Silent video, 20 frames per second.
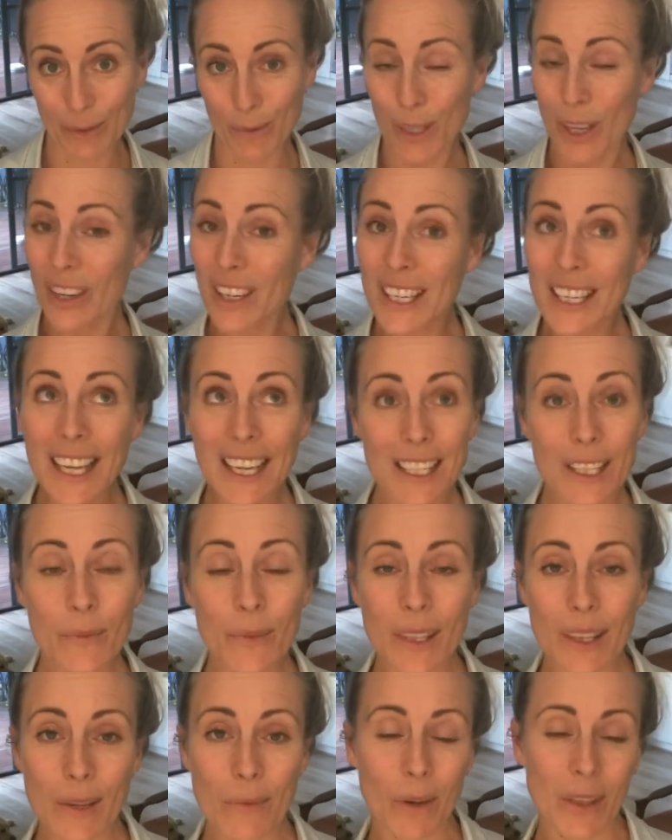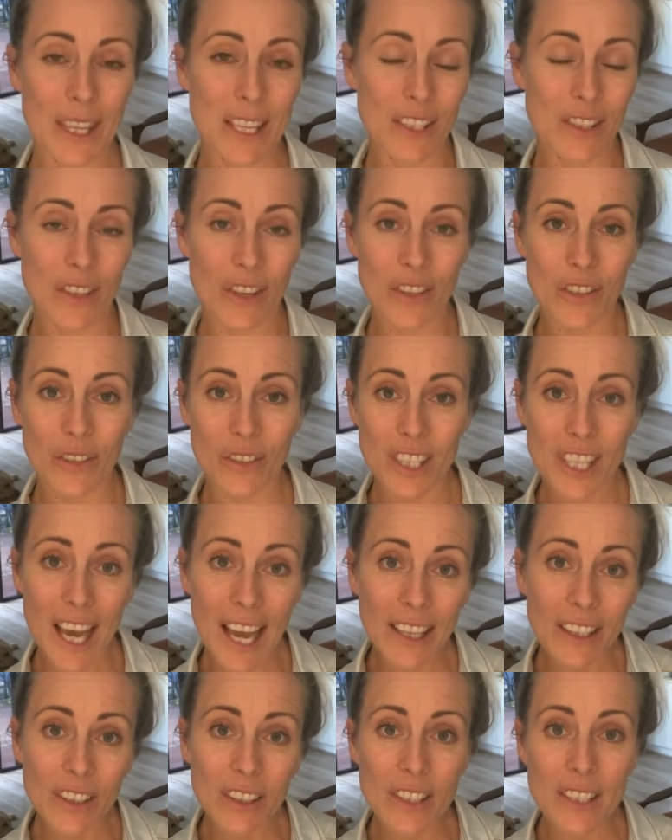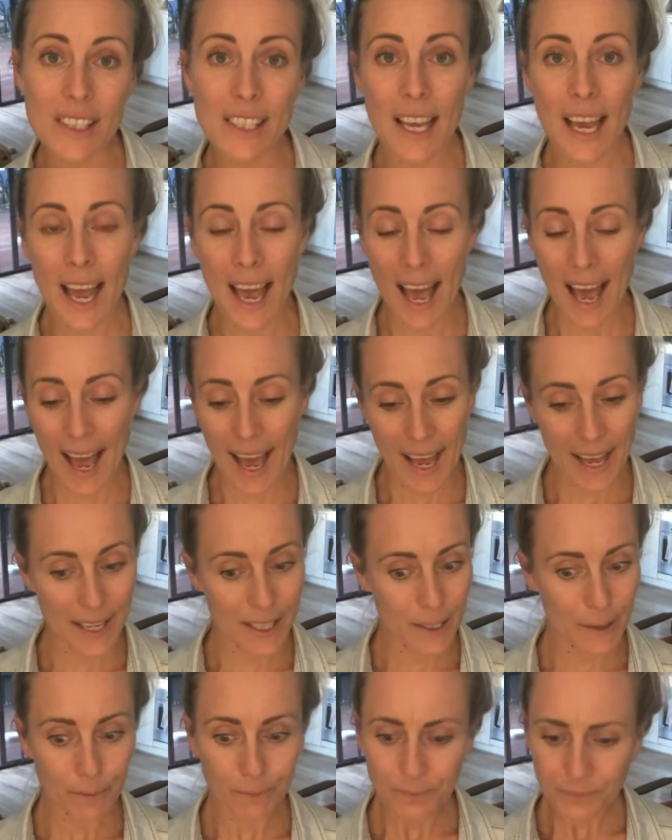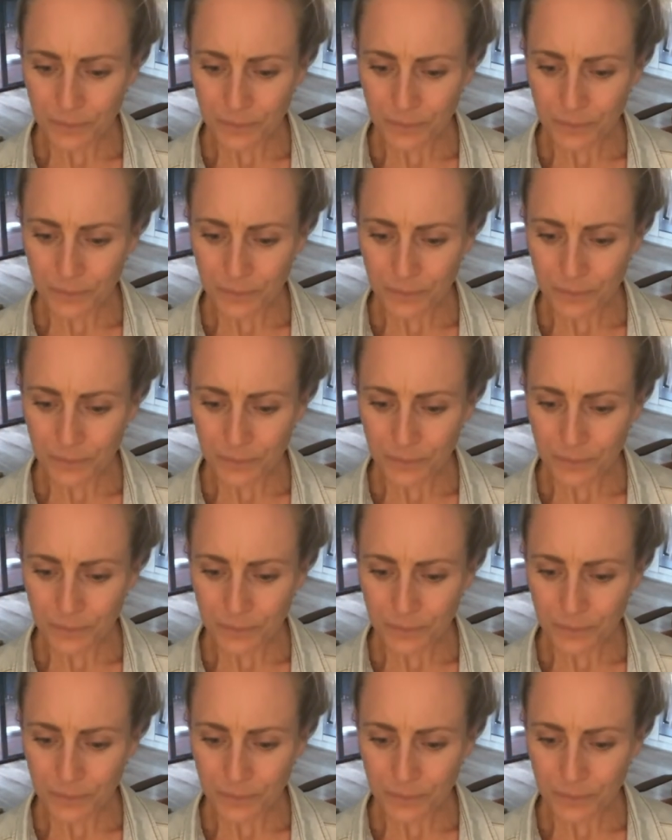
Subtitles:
So connecting with them on their social channels and,